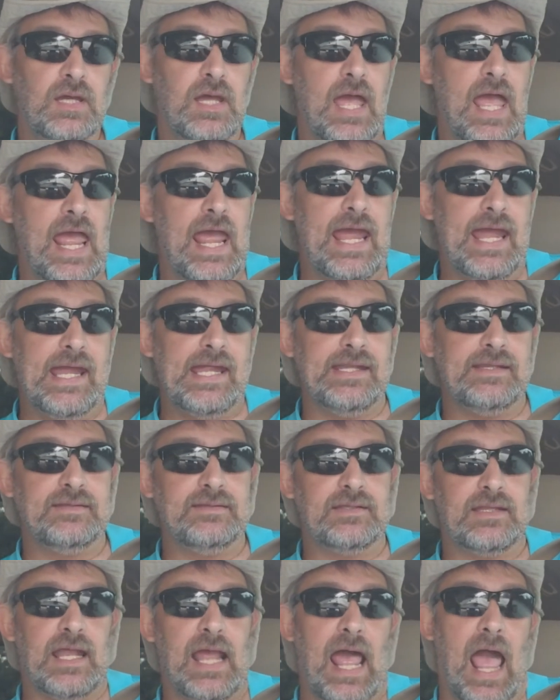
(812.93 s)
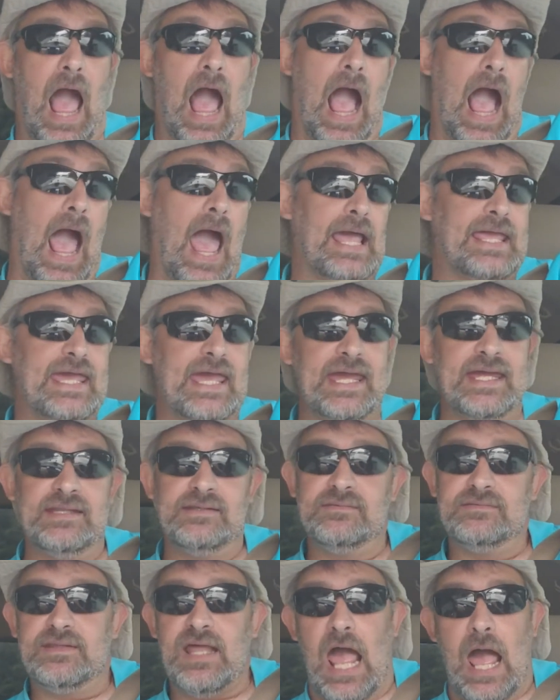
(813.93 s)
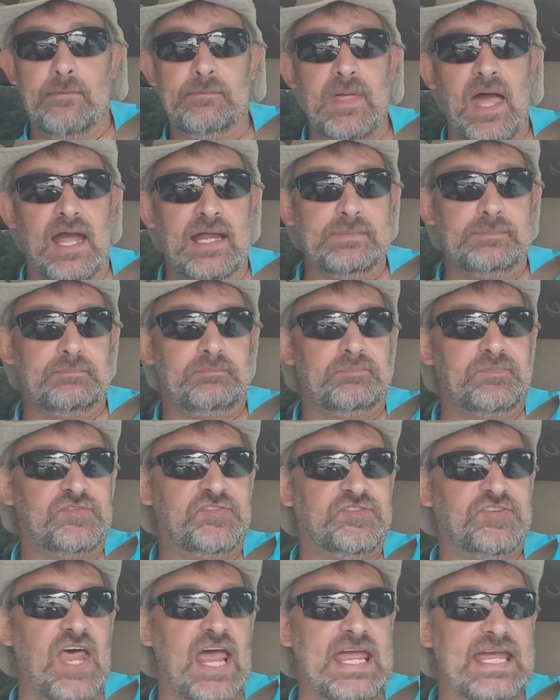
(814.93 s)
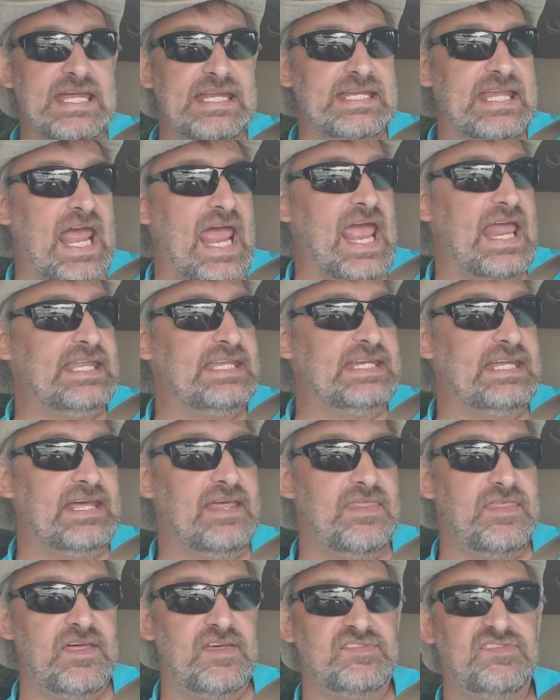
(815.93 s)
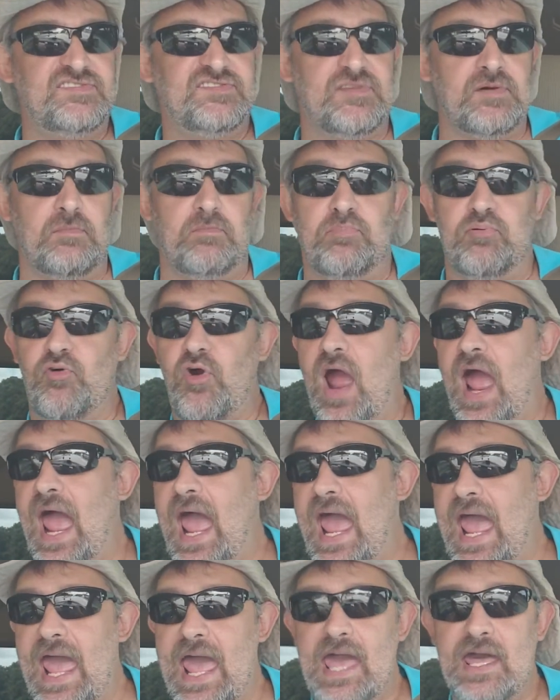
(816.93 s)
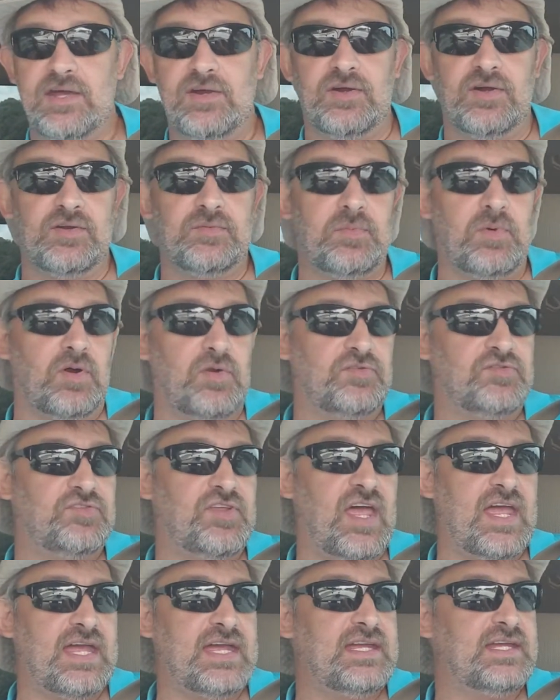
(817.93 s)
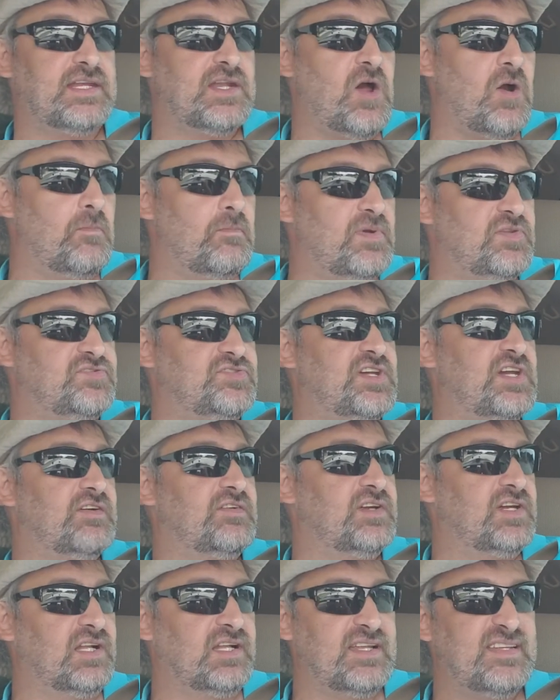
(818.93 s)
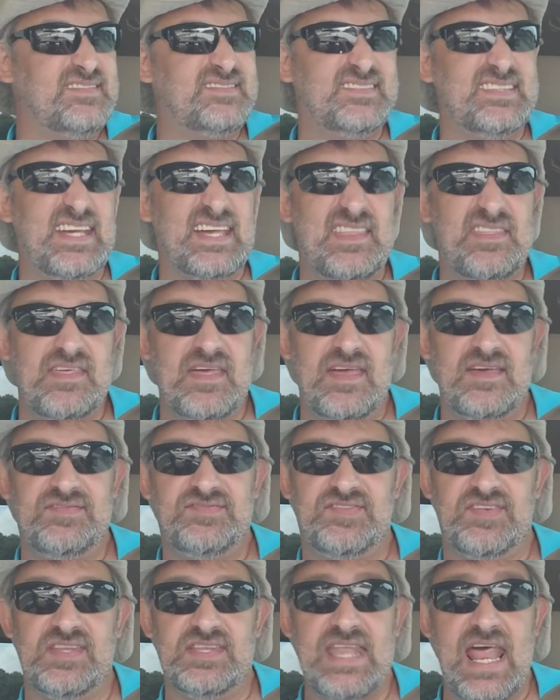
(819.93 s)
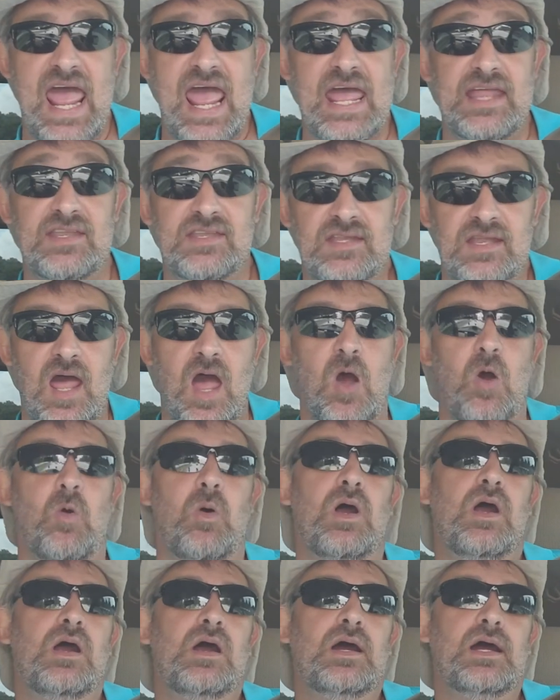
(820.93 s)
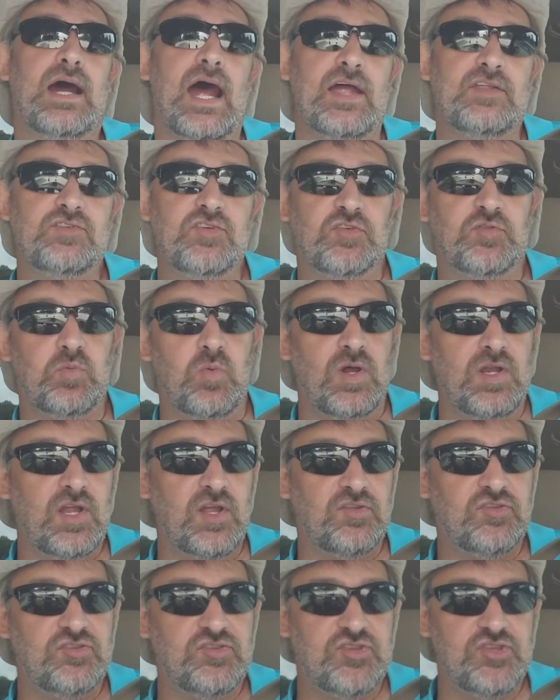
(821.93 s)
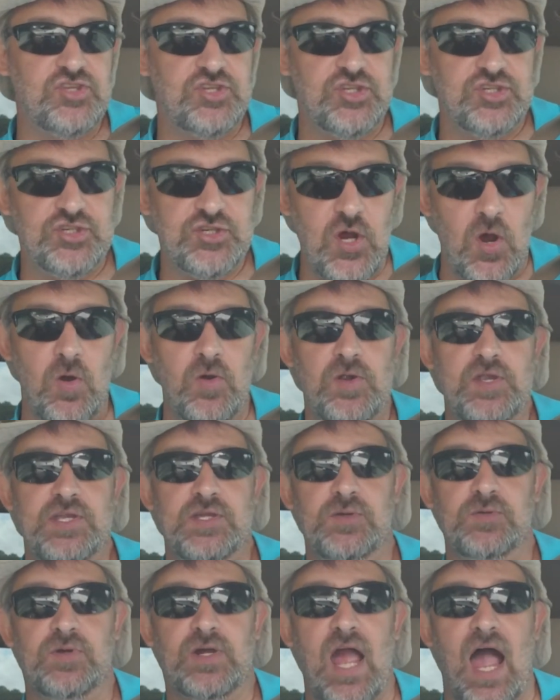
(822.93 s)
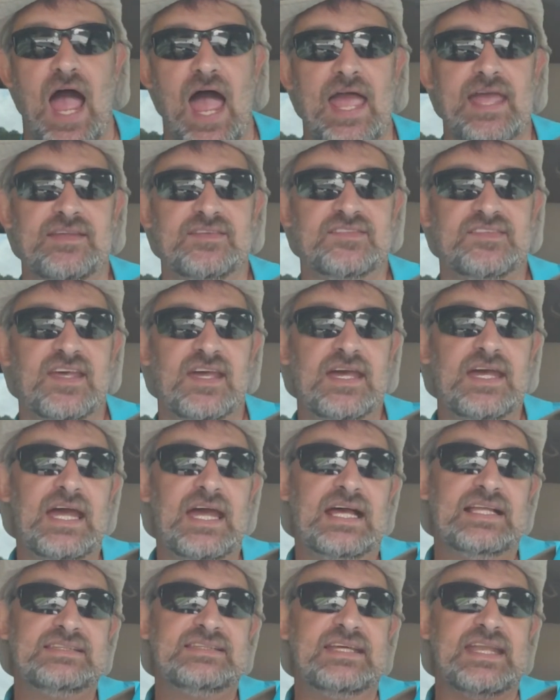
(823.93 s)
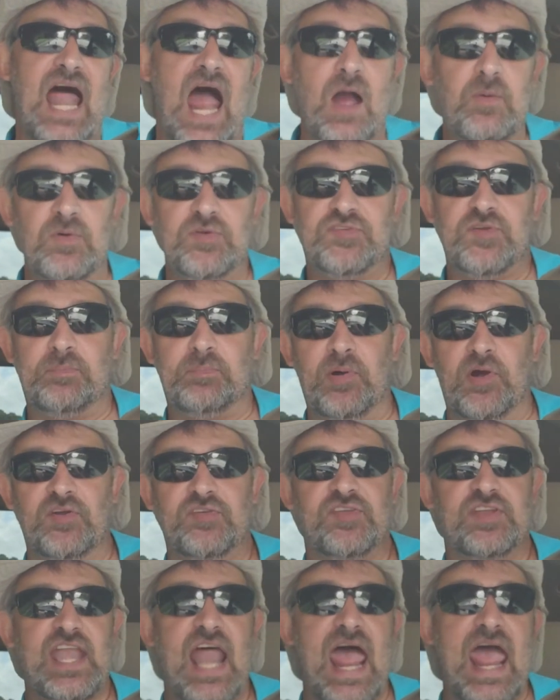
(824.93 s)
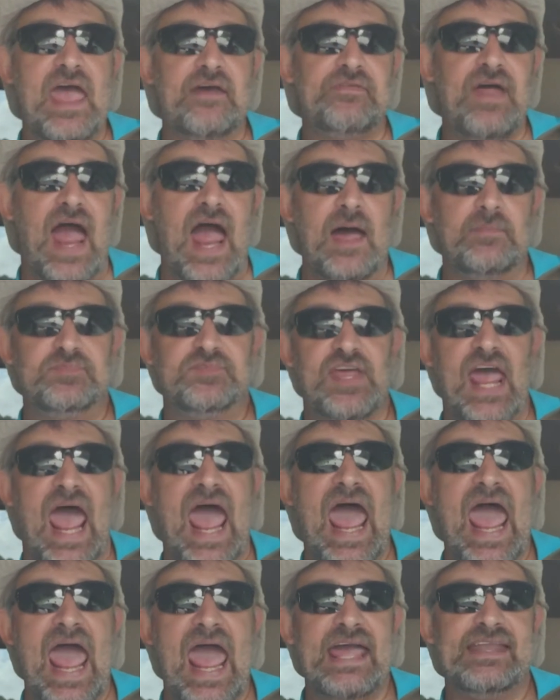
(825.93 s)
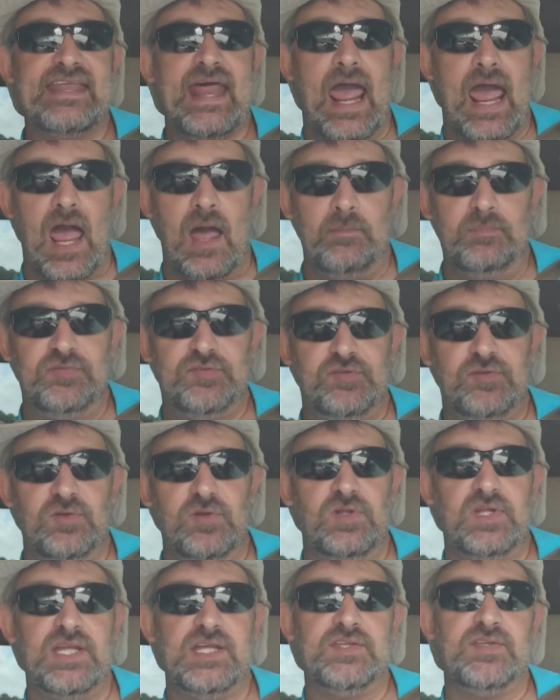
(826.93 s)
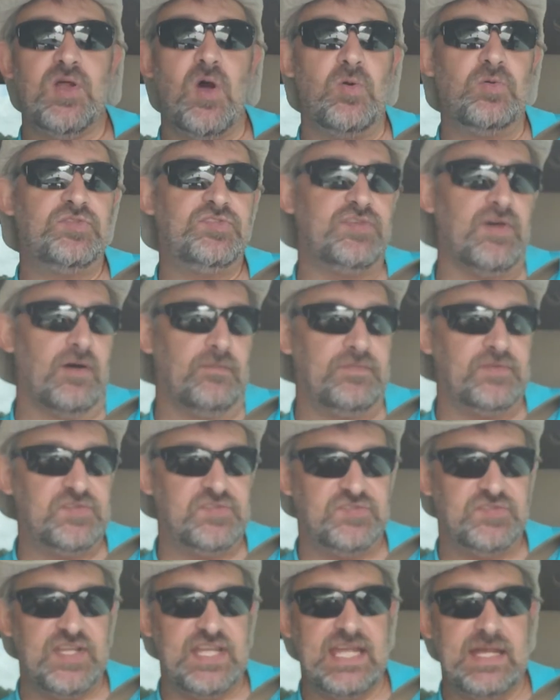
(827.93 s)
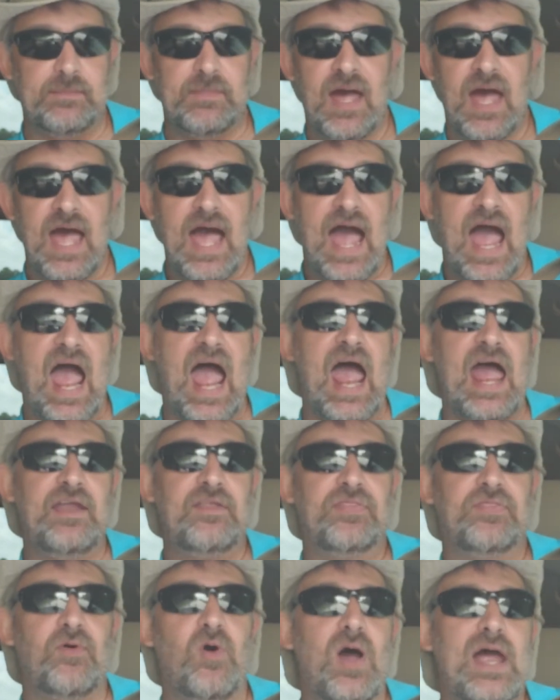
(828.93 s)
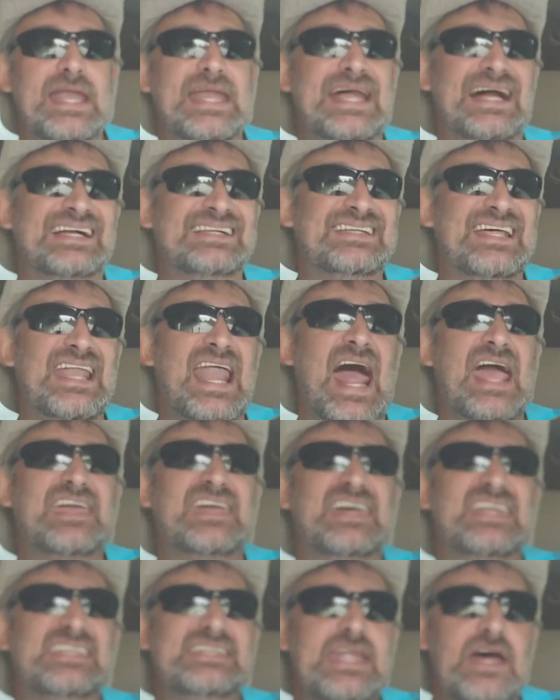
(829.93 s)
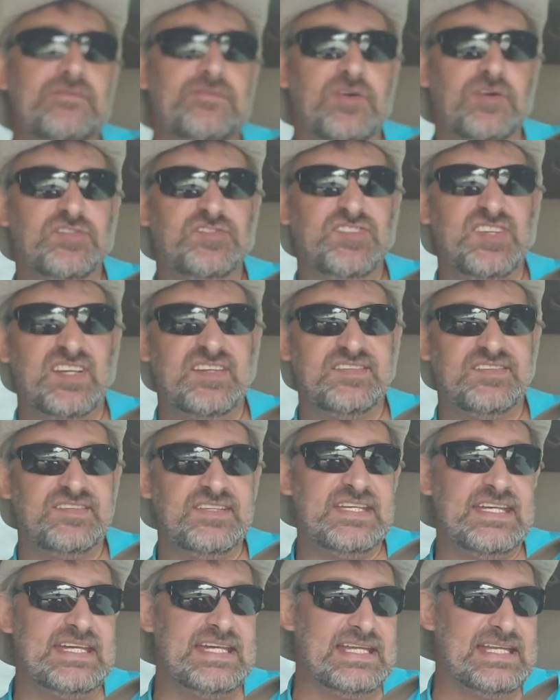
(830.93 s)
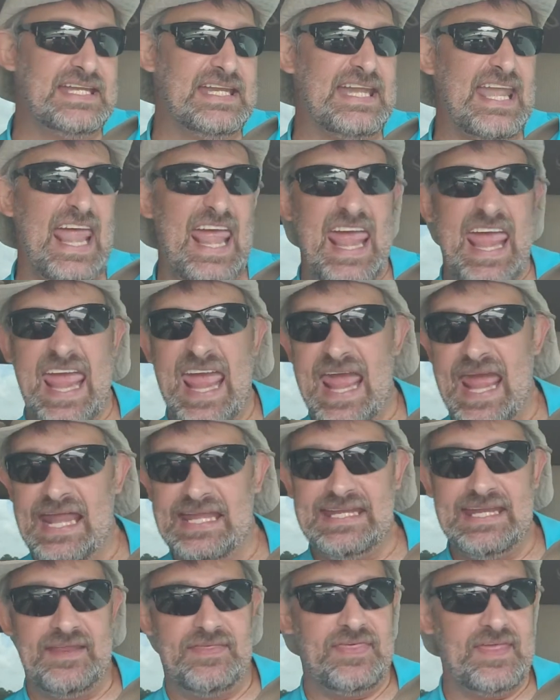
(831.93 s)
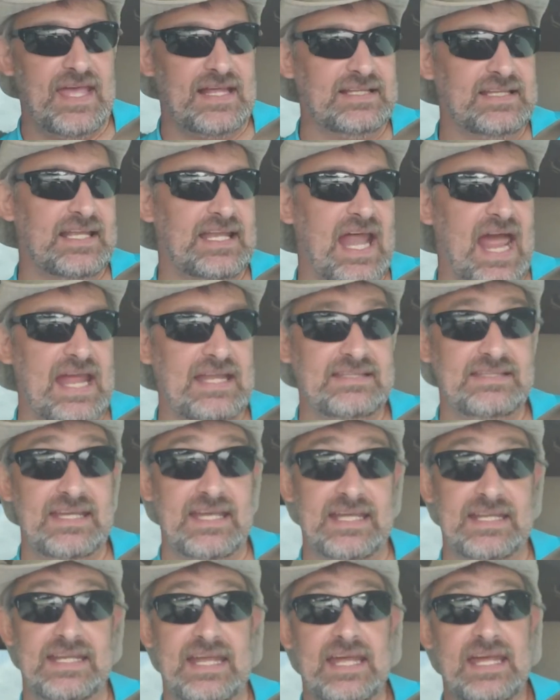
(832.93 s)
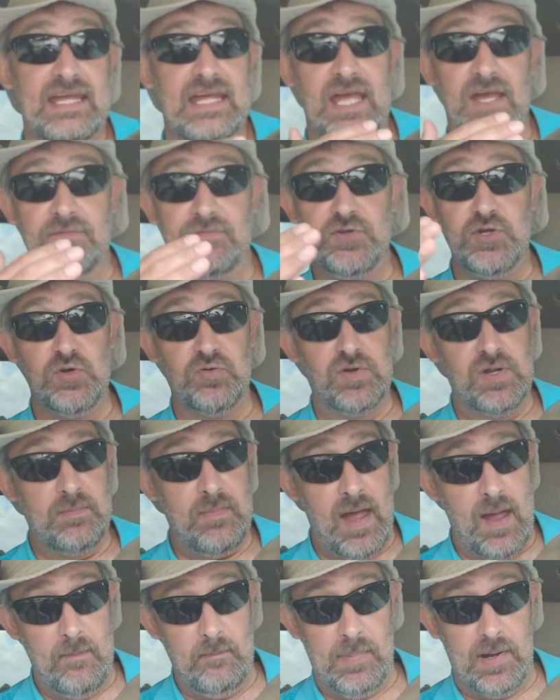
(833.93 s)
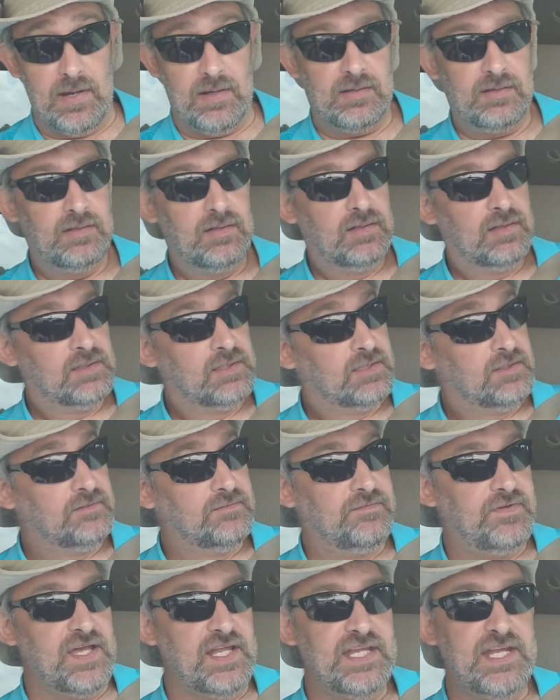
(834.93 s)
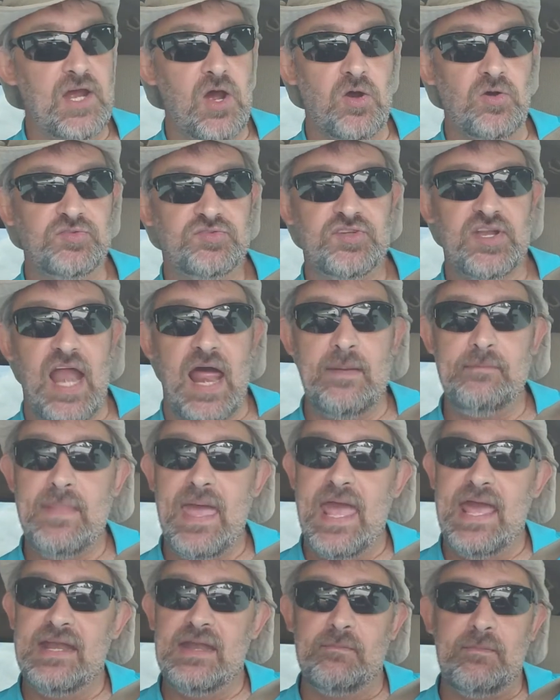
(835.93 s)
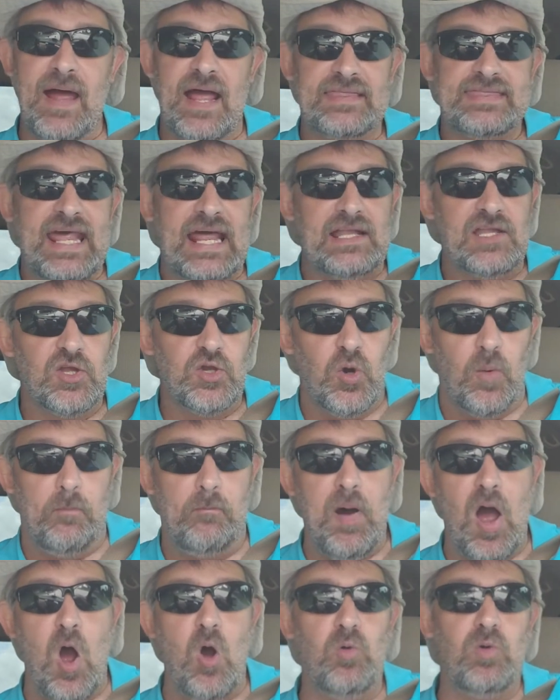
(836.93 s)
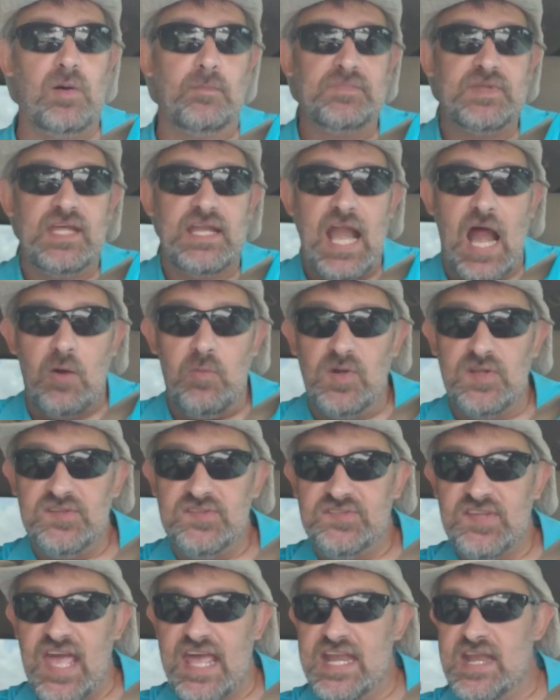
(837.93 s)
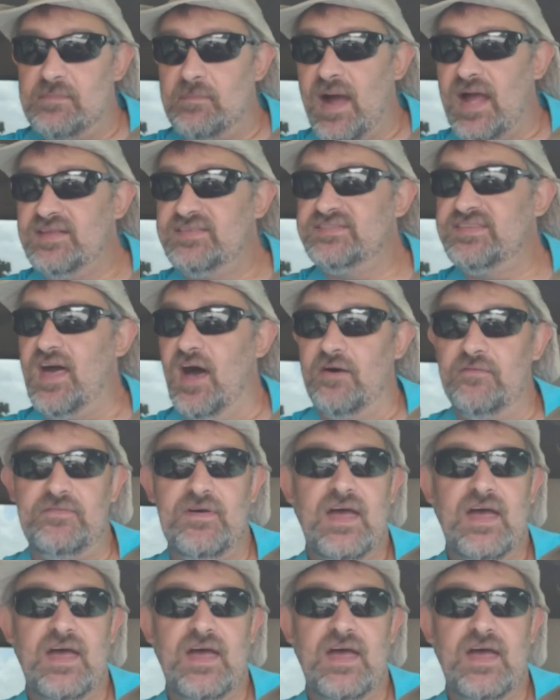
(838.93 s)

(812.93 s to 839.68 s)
And again, I'm not saying any of this to brag or say, you know, materialistic this and that. No, I just want to show you guys that I was a person, I've had absolutely no self-esteem. I thought that I could never succeed in anything that I did. If you remember videos that I made about that little poem that I would say to myself